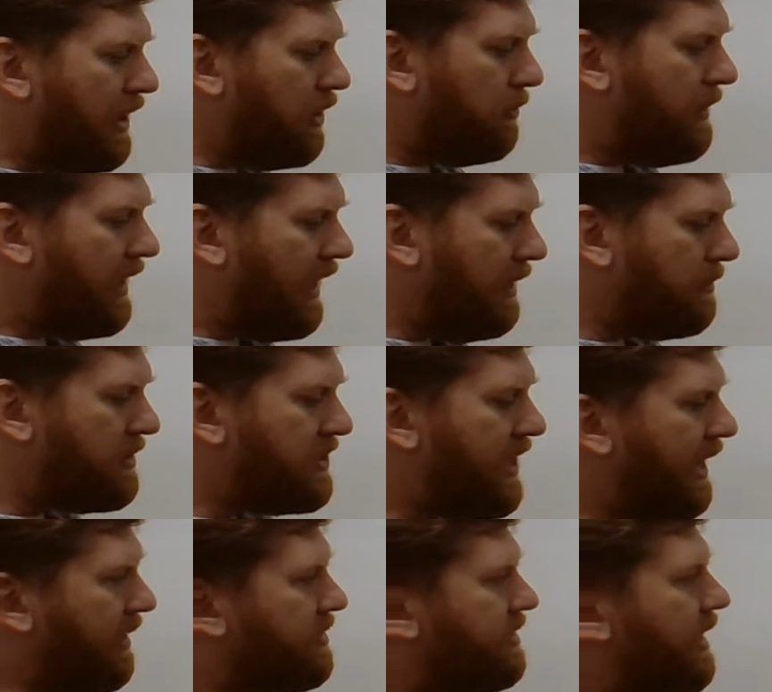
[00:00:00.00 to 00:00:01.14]
I don't make any
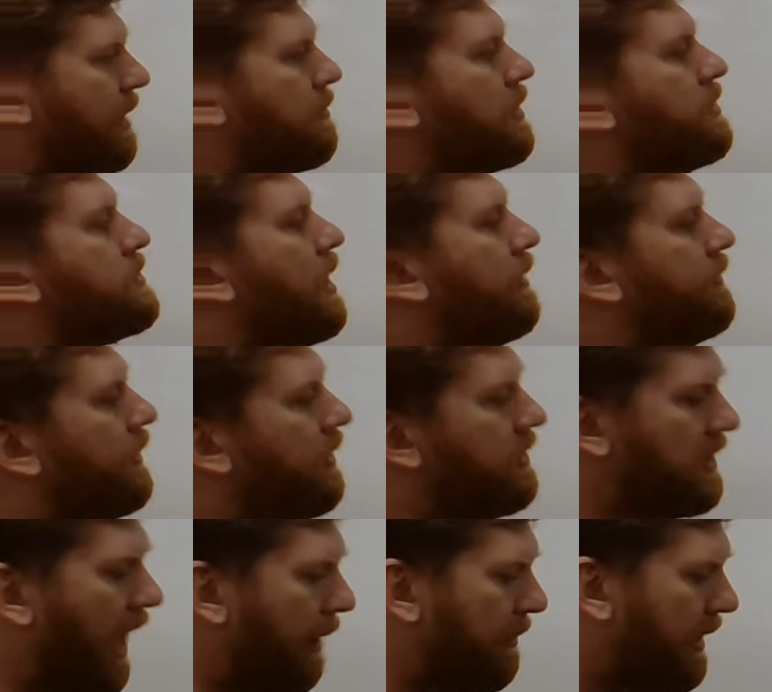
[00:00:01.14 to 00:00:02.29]
mistakes, I'm going to solve for the
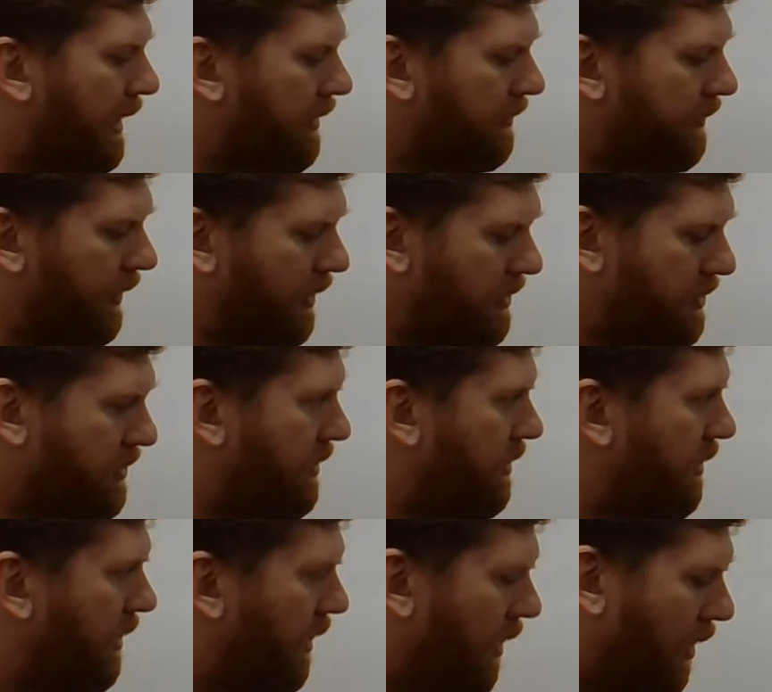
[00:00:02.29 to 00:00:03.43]
denominator first.
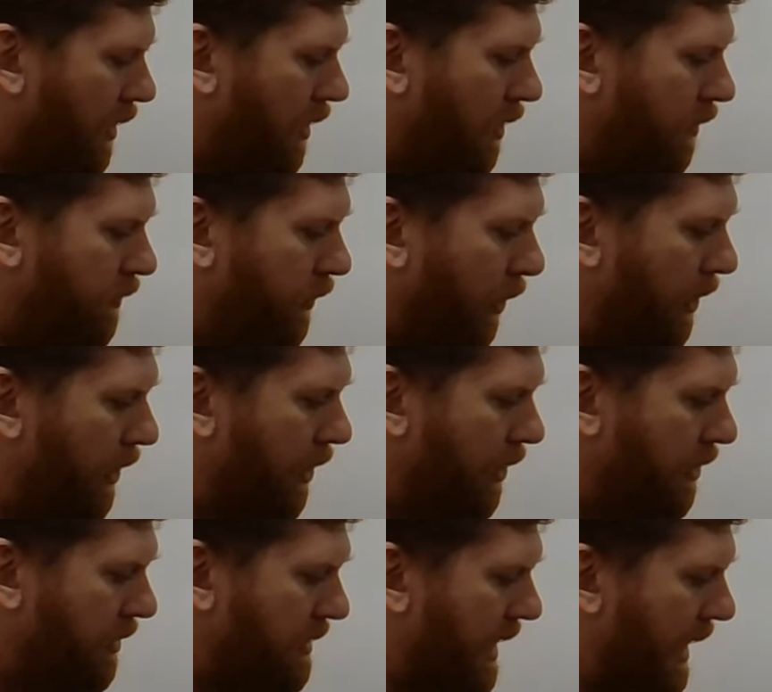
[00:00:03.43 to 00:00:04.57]

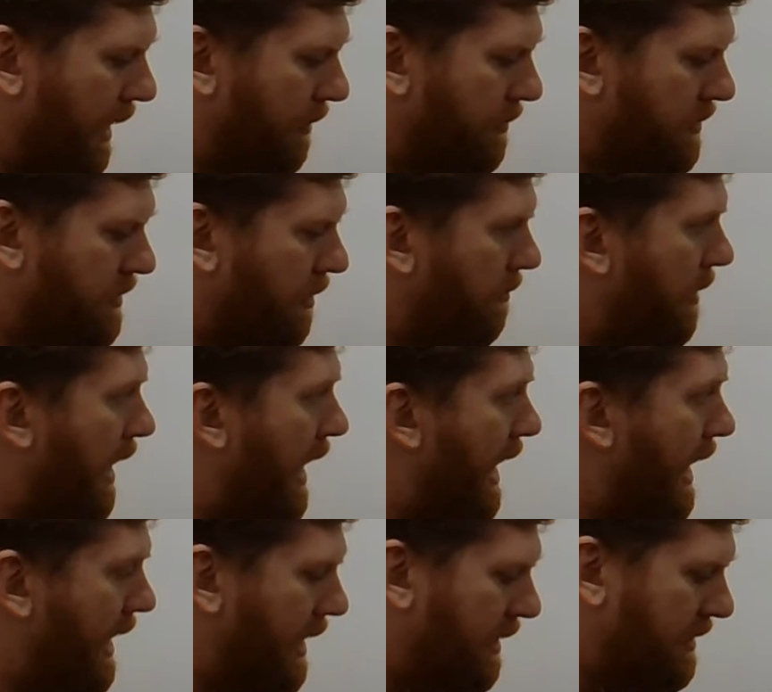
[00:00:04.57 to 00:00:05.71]
4 times
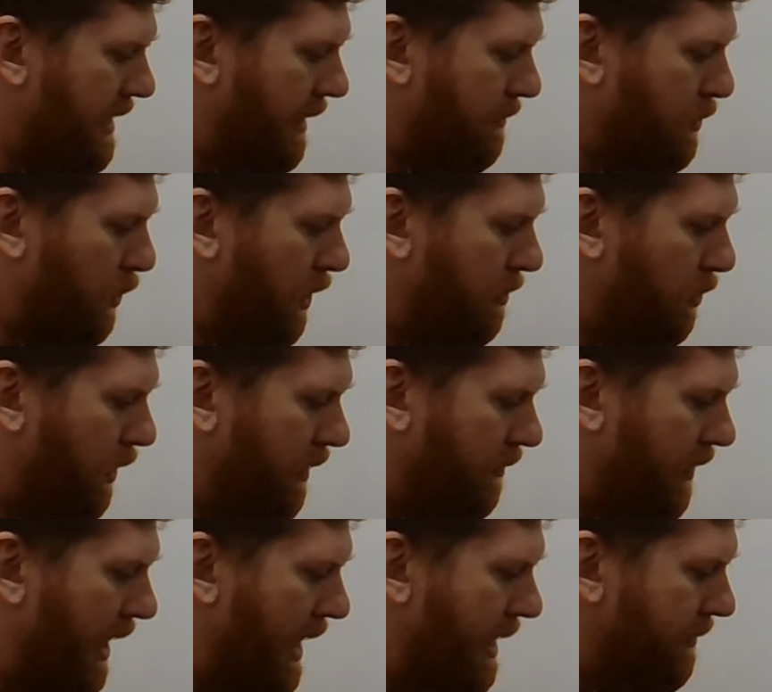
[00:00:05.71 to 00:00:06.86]
pi times 1.5
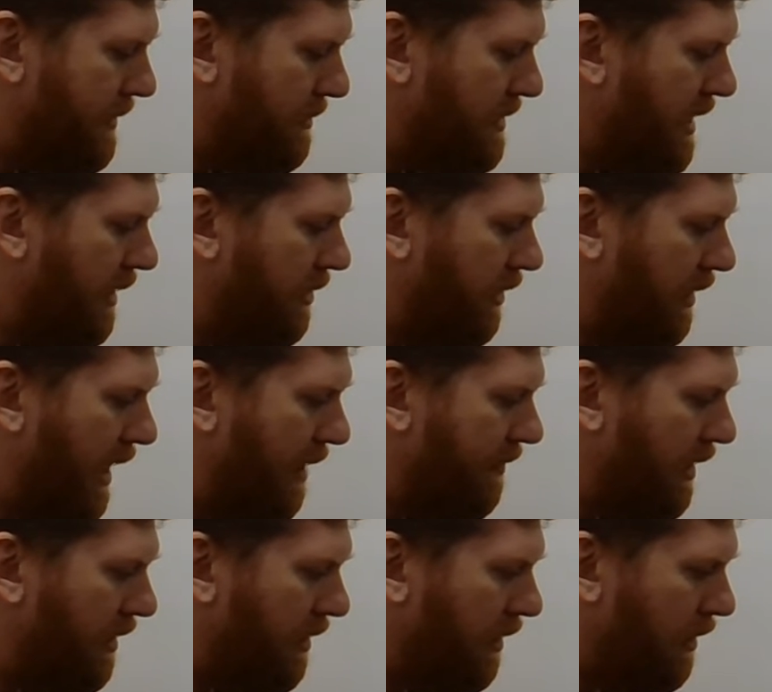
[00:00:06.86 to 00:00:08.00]
times 10 to the 11
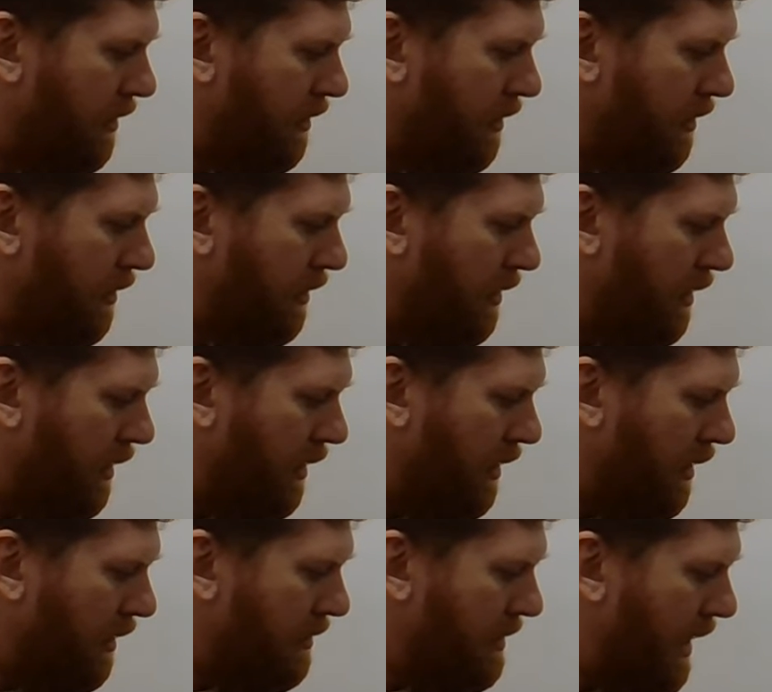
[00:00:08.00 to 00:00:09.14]

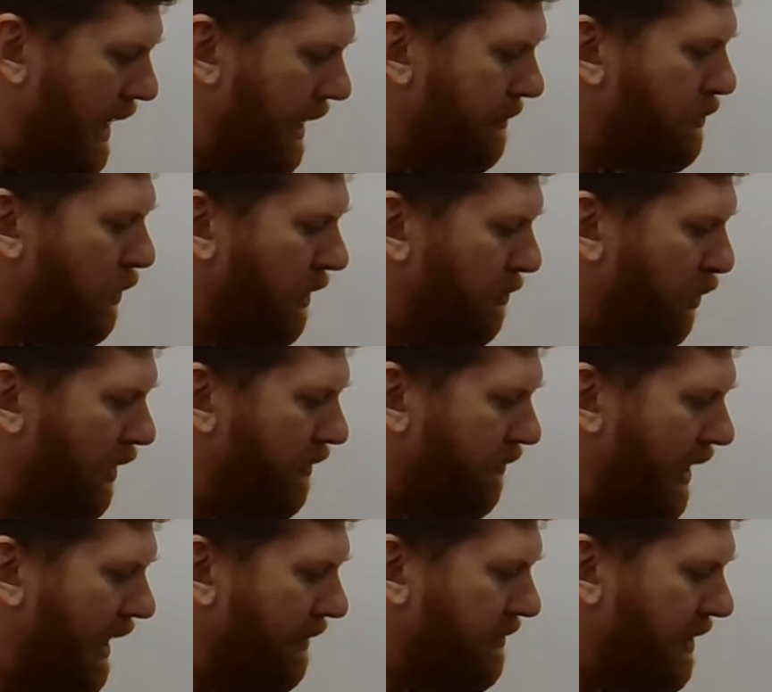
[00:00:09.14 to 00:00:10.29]
times 1.5
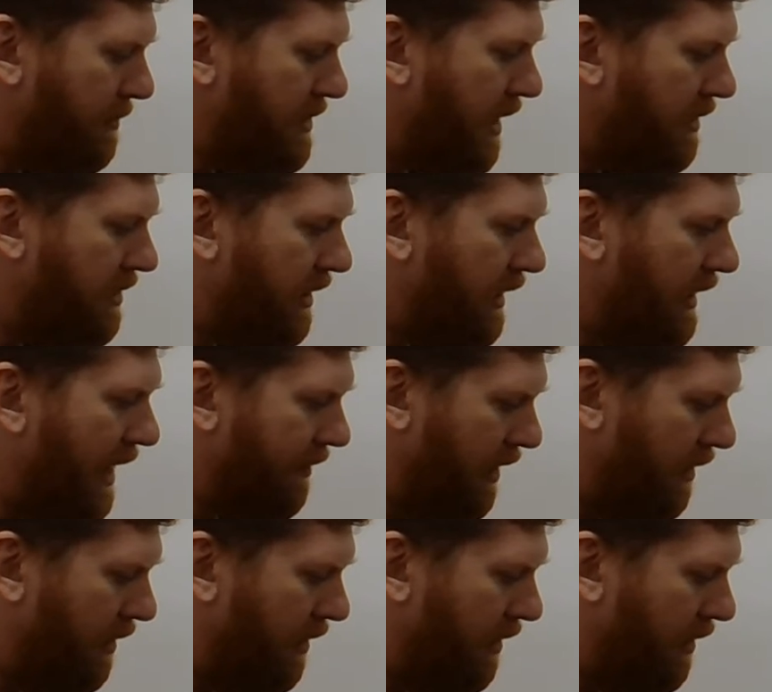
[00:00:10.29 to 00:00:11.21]
times 10 to the 11.